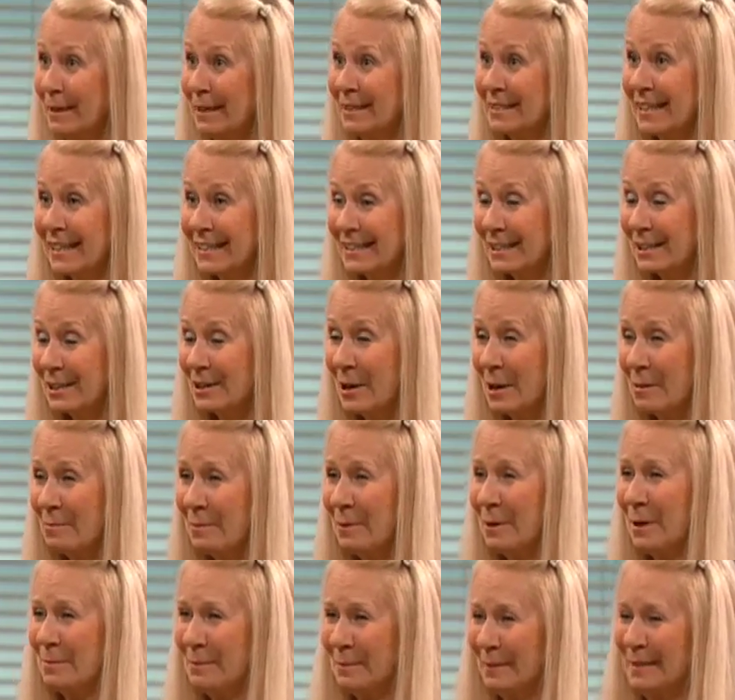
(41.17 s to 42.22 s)
because I did it on
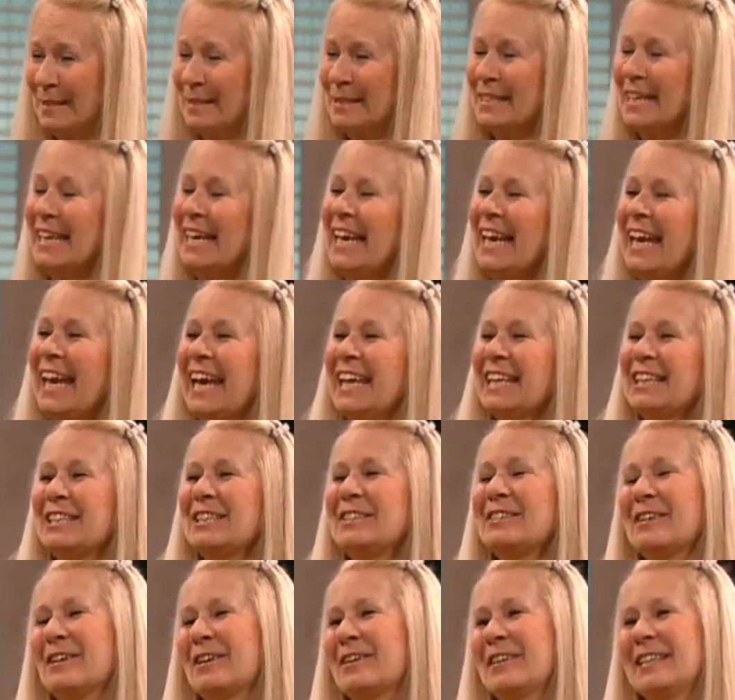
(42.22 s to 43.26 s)
purpose. Right, right. And
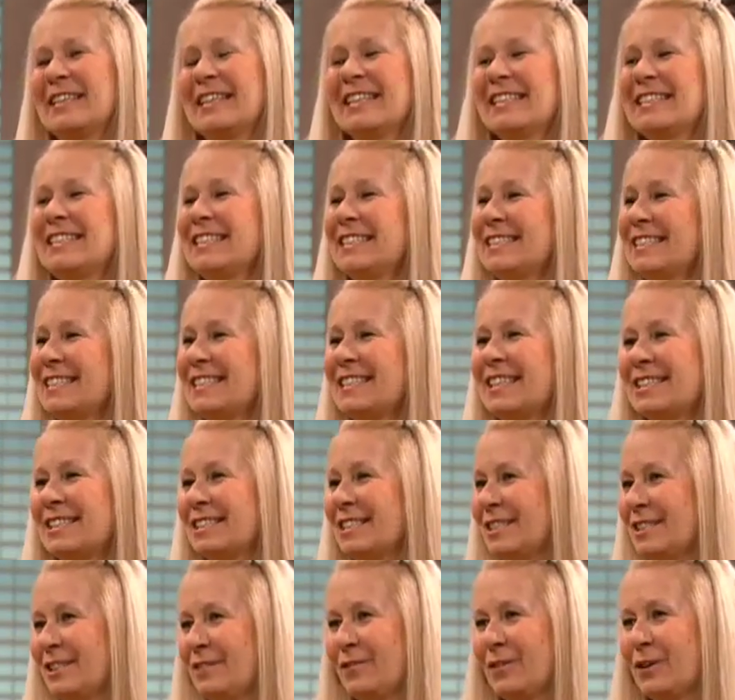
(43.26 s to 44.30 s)
you know, it's just such
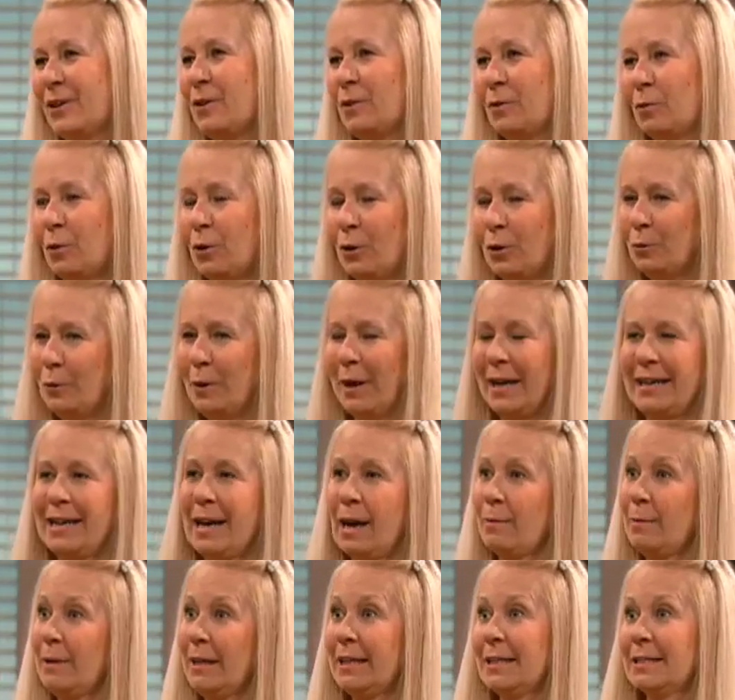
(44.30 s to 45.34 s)
a difficult world right
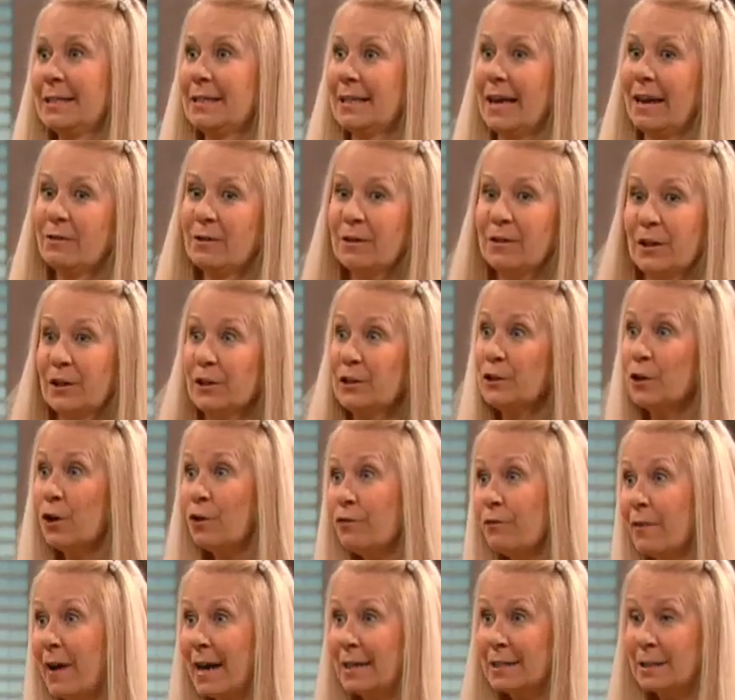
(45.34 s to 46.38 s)
now because everything's so
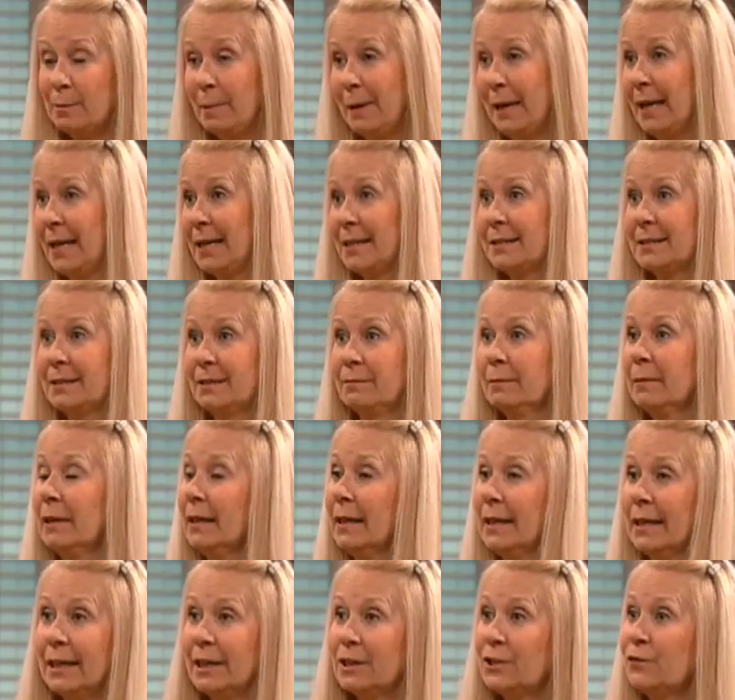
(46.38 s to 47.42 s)
fast paced and
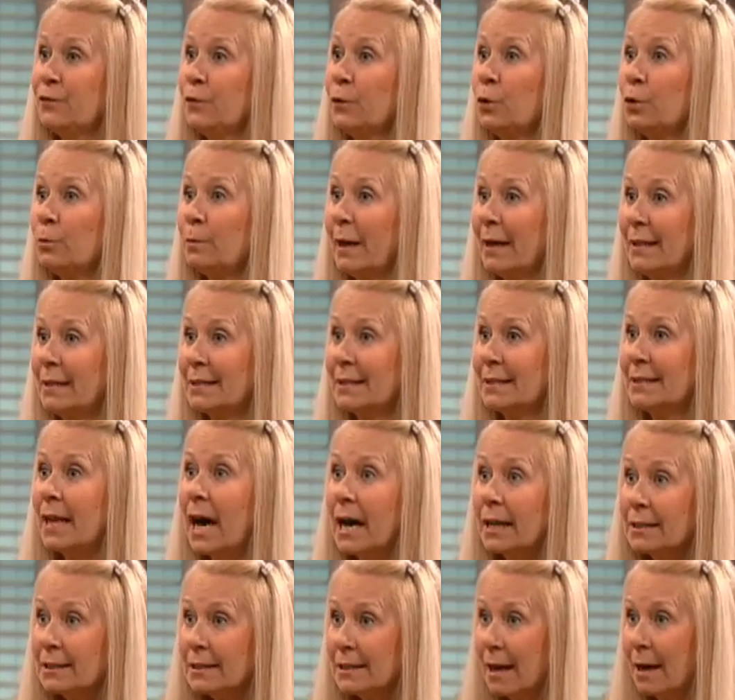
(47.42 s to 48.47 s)
it's fueled by this
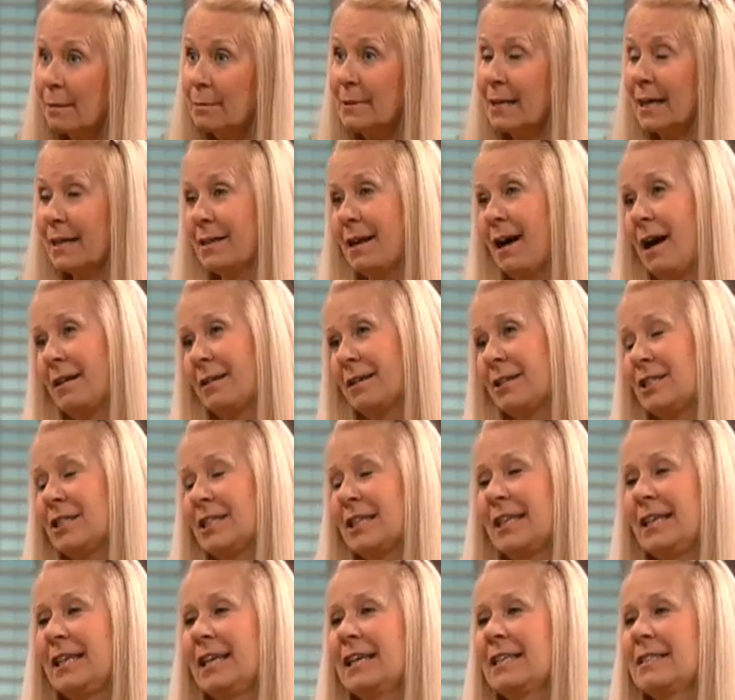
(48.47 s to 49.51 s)
nonstop
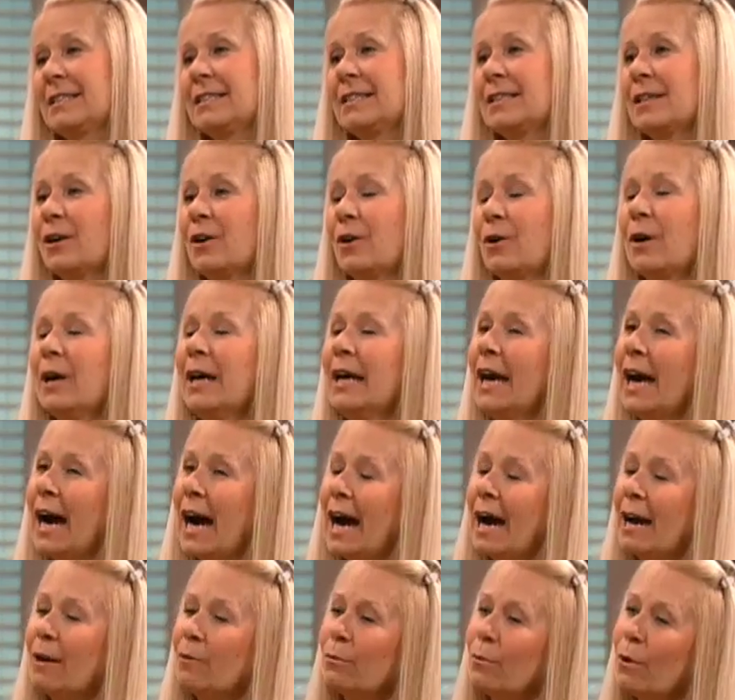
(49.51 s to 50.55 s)
technology. And so
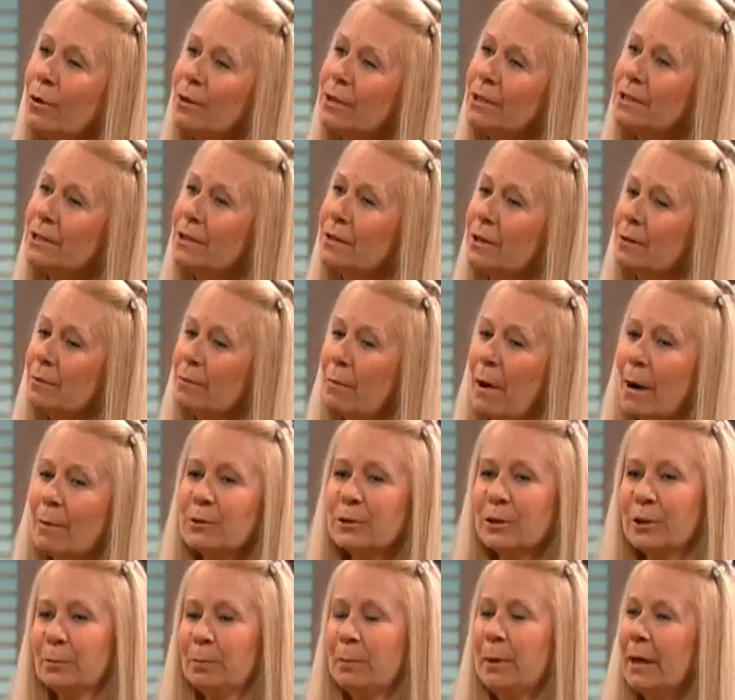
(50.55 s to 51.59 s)
I wrote it so that moms
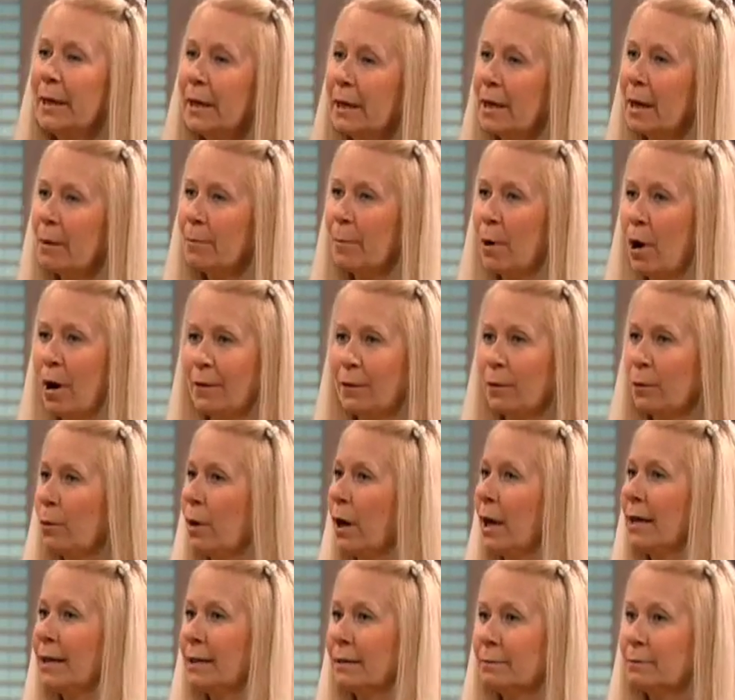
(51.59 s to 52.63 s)
could pick it up on the
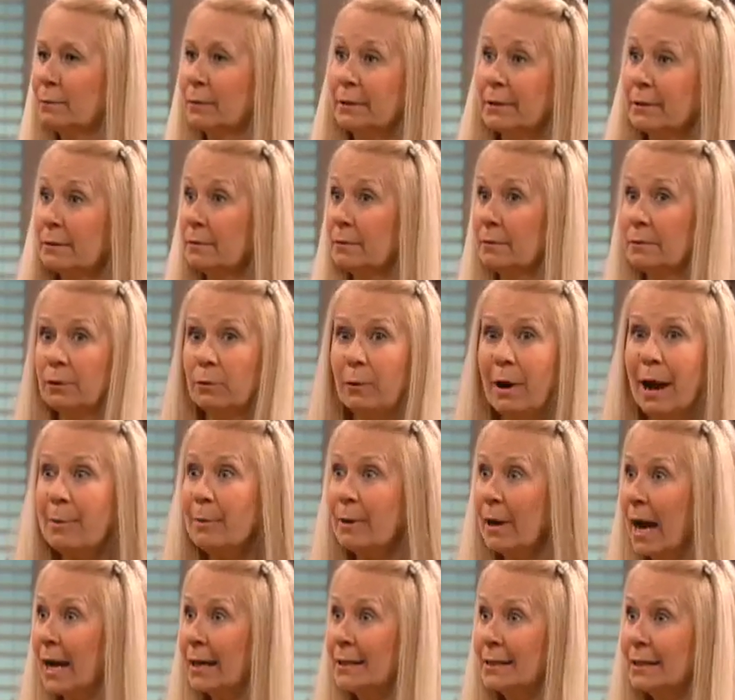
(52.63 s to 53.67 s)
run and grab
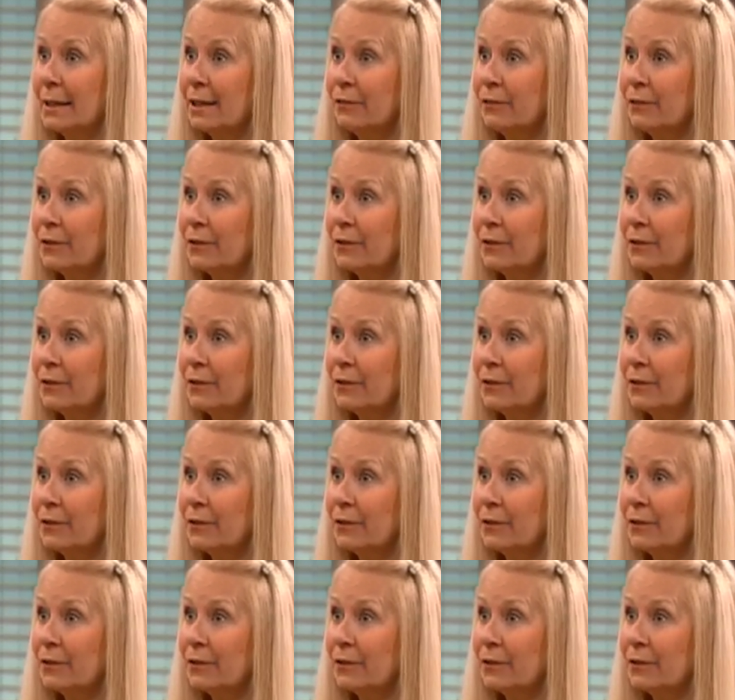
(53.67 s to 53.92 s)
an idea